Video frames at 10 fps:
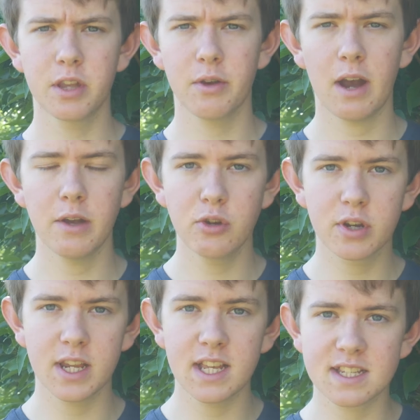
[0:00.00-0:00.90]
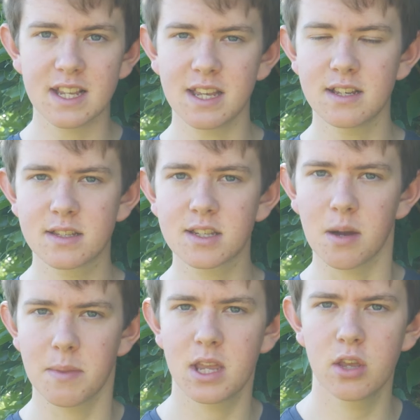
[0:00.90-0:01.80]
you how you can easily
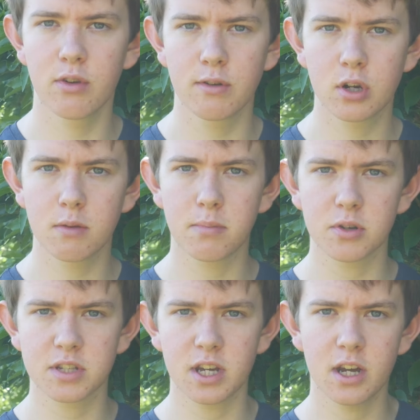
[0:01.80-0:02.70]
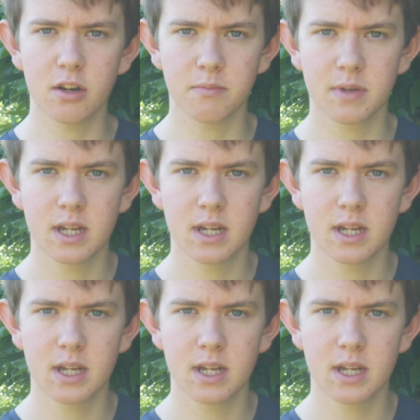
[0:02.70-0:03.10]
start making your own compost at home.